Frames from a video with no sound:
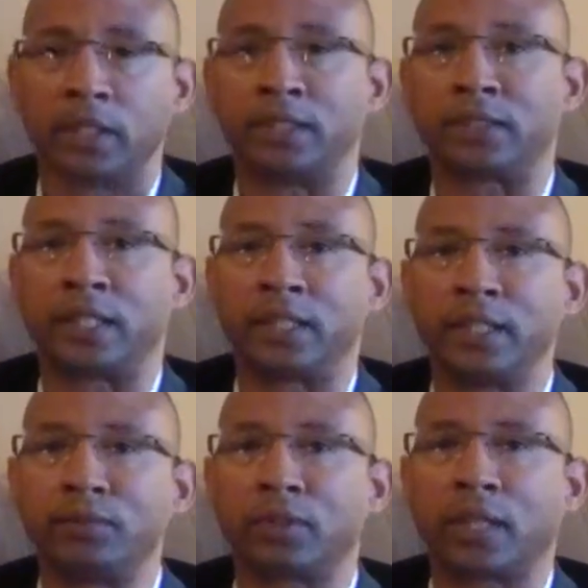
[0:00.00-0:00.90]
is that
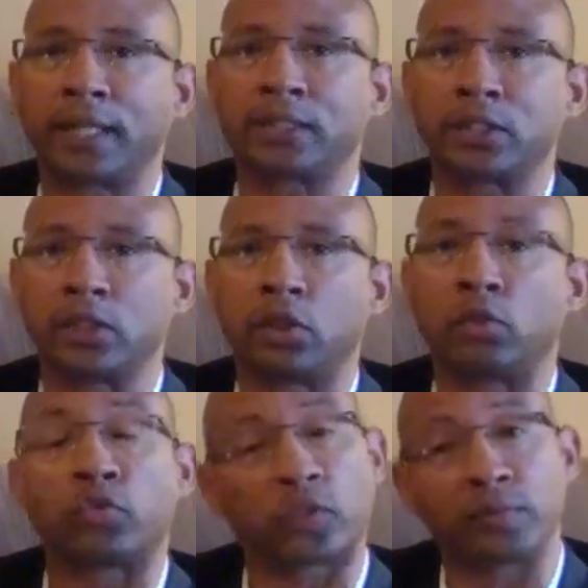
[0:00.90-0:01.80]
he would like to
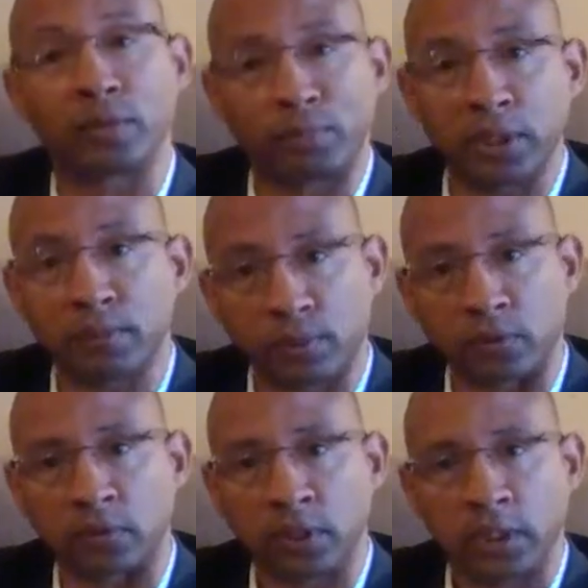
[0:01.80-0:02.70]
know from the people